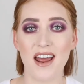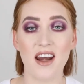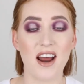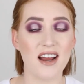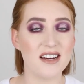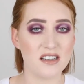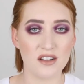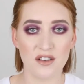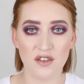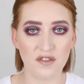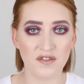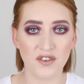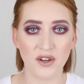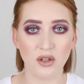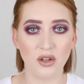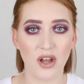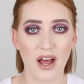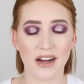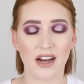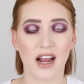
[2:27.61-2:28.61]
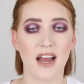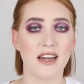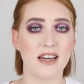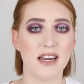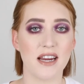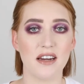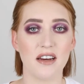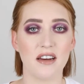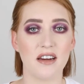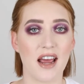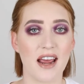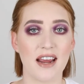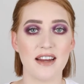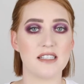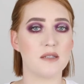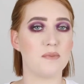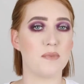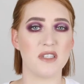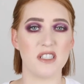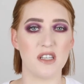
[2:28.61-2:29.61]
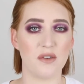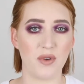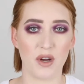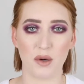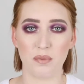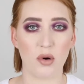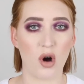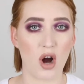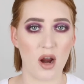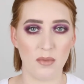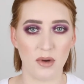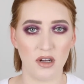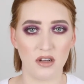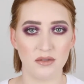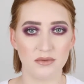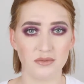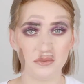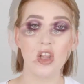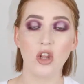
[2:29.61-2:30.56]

and I didn't feel like I needed a specific primer.